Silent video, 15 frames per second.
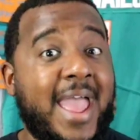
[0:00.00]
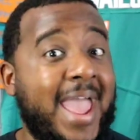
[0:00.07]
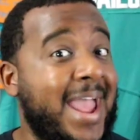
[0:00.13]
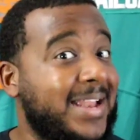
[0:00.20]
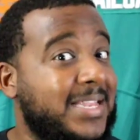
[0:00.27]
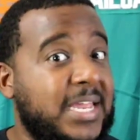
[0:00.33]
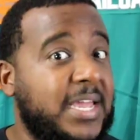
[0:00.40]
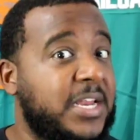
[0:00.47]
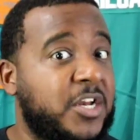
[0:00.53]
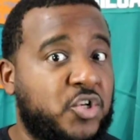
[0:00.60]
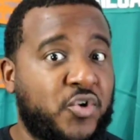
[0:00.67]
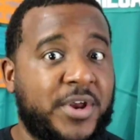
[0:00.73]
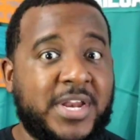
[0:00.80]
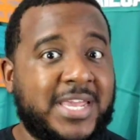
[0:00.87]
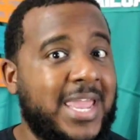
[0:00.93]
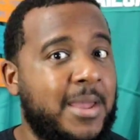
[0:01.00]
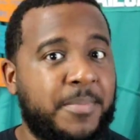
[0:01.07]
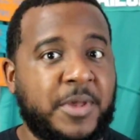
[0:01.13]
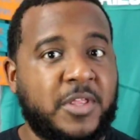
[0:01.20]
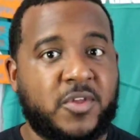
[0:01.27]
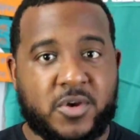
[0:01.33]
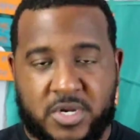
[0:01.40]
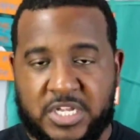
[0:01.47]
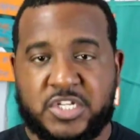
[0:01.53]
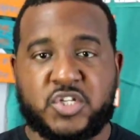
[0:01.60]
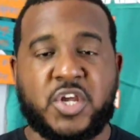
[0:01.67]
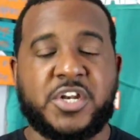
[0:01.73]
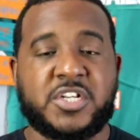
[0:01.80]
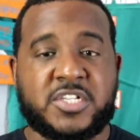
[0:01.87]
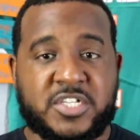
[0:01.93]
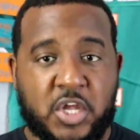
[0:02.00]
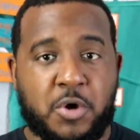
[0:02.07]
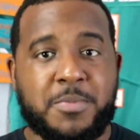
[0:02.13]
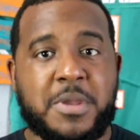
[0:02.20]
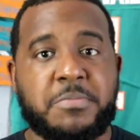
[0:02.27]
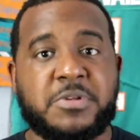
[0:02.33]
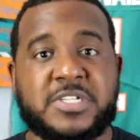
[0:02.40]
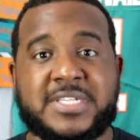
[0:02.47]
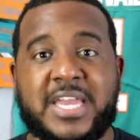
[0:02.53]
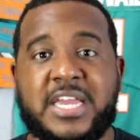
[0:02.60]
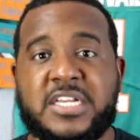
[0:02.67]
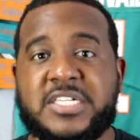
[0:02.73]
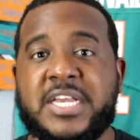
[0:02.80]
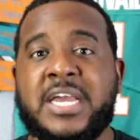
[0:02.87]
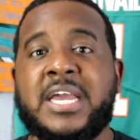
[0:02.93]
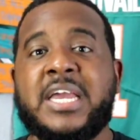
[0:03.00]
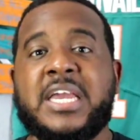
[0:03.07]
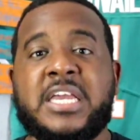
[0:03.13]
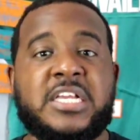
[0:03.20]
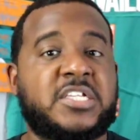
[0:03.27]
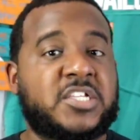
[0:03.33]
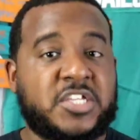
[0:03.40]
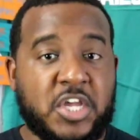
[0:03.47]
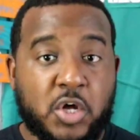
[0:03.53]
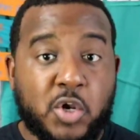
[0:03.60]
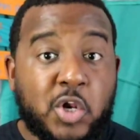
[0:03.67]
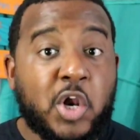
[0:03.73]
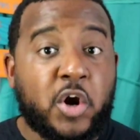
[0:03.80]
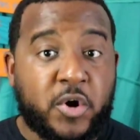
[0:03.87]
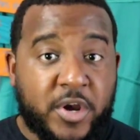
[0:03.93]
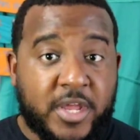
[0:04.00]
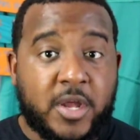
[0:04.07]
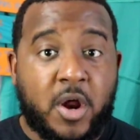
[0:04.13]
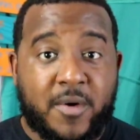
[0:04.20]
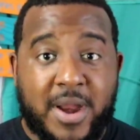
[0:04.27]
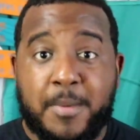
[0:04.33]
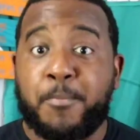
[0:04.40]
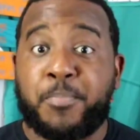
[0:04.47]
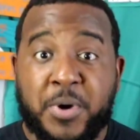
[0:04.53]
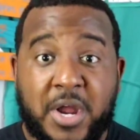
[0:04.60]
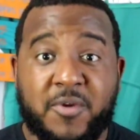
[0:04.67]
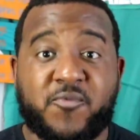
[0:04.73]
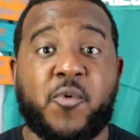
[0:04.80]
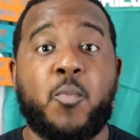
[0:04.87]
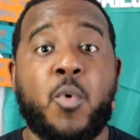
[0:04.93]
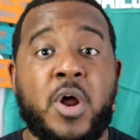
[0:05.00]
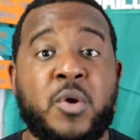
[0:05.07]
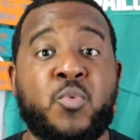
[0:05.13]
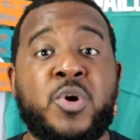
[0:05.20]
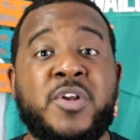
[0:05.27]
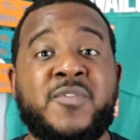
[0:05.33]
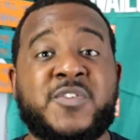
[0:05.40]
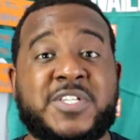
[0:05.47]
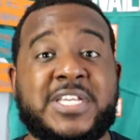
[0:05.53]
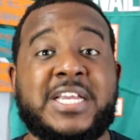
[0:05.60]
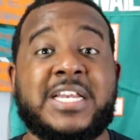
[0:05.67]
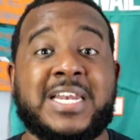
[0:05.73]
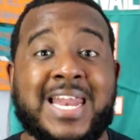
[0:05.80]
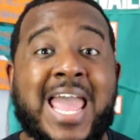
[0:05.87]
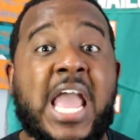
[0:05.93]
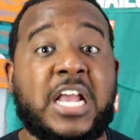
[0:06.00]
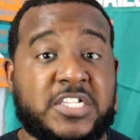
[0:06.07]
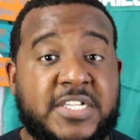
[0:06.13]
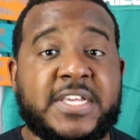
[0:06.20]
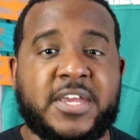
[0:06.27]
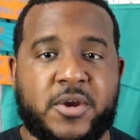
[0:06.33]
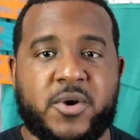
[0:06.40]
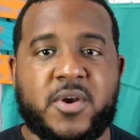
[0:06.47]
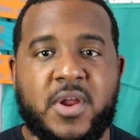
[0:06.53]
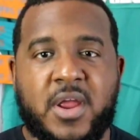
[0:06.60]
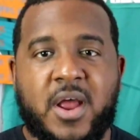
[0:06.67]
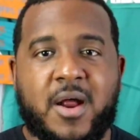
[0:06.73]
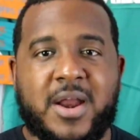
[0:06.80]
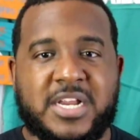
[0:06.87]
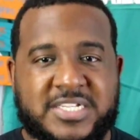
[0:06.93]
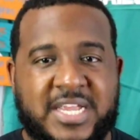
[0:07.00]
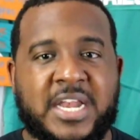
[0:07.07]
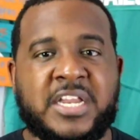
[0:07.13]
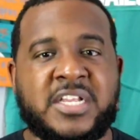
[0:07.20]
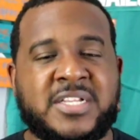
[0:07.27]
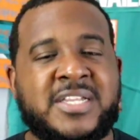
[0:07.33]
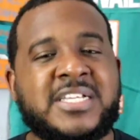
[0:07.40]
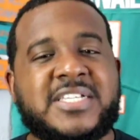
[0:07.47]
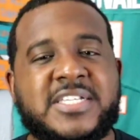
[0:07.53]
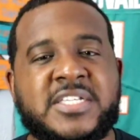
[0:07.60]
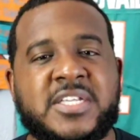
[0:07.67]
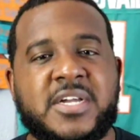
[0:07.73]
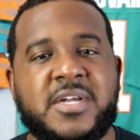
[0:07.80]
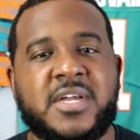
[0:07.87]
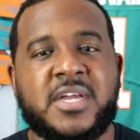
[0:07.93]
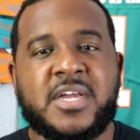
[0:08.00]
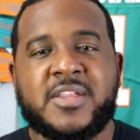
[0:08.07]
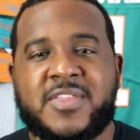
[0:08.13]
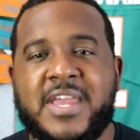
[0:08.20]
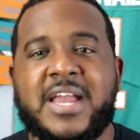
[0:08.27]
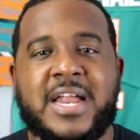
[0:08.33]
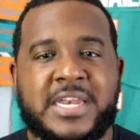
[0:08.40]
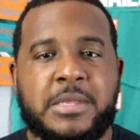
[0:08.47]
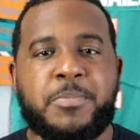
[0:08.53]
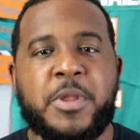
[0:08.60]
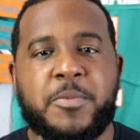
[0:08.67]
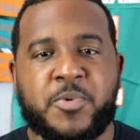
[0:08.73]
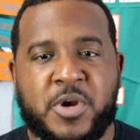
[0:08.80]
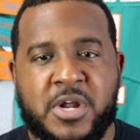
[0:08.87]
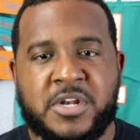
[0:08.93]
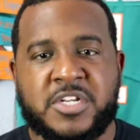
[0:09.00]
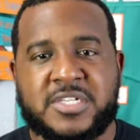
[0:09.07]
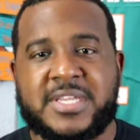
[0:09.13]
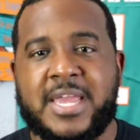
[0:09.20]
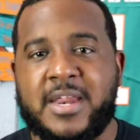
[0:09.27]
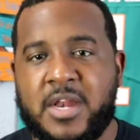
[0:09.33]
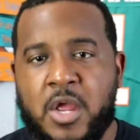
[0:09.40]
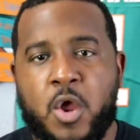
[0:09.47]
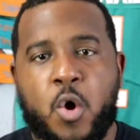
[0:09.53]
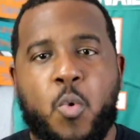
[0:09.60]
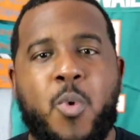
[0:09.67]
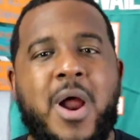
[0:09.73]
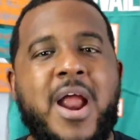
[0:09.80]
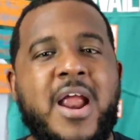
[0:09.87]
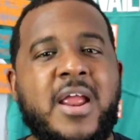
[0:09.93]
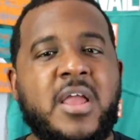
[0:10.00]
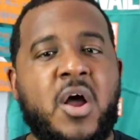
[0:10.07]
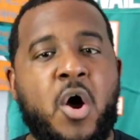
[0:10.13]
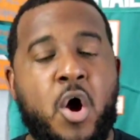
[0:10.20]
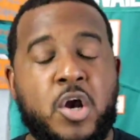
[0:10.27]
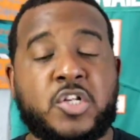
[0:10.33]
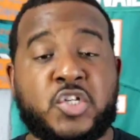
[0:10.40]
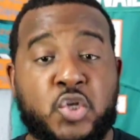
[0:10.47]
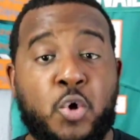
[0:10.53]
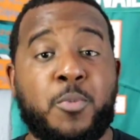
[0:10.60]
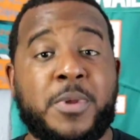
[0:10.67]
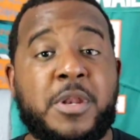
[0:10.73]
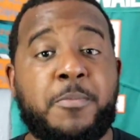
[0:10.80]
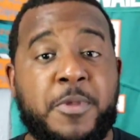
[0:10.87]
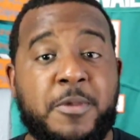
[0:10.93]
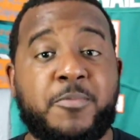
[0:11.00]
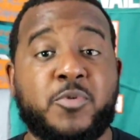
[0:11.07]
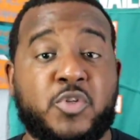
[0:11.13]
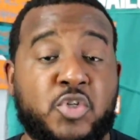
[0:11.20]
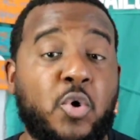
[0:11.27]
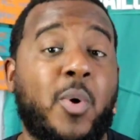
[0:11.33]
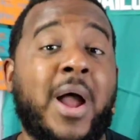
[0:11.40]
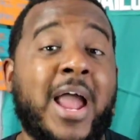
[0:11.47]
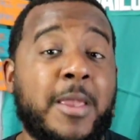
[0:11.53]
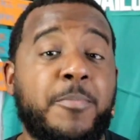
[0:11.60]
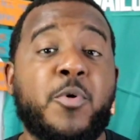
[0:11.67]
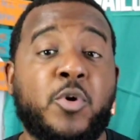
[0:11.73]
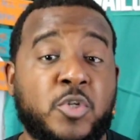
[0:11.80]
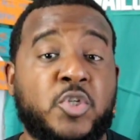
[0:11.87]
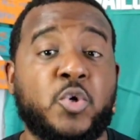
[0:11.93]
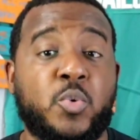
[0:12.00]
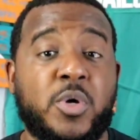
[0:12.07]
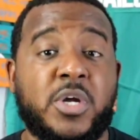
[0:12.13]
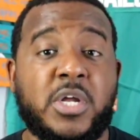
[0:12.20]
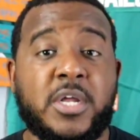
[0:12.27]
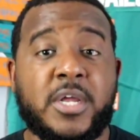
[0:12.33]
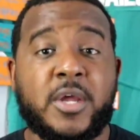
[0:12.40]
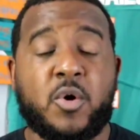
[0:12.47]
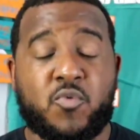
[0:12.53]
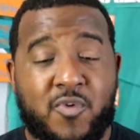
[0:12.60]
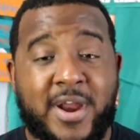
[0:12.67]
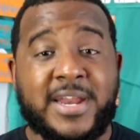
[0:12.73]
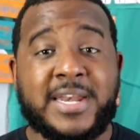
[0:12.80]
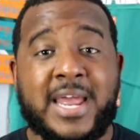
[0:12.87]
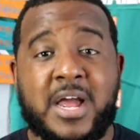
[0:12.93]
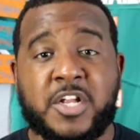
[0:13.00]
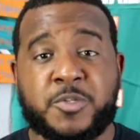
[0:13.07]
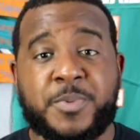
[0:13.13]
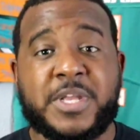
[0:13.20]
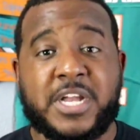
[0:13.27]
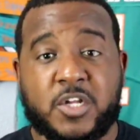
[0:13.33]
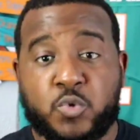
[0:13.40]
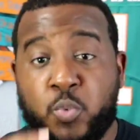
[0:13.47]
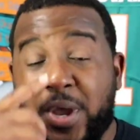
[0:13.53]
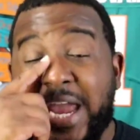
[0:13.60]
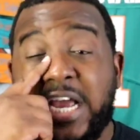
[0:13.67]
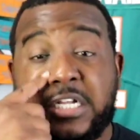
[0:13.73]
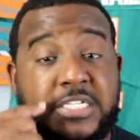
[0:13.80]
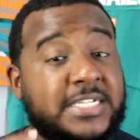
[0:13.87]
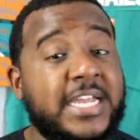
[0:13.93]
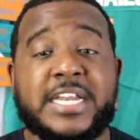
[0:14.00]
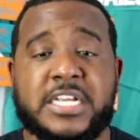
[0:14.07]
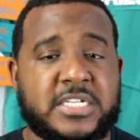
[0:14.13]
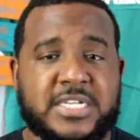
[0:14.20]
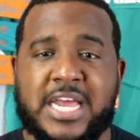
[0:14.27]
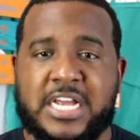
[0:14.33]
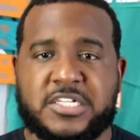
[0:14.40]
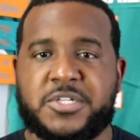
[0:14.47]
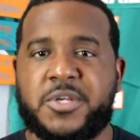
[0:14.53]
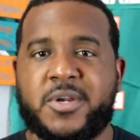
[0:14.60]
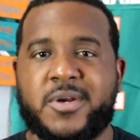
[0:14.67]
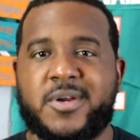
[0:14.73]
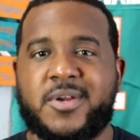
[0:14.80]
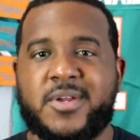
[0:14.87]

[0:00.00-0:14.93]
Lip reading: at the end of training camp either. He's going to still make mistakes. He's still learning, all right? But from what we've seen last year, all right, so this is the thing I need people to understand. Why are so many people so hype on Tua right now? Is because we ain't see this last year.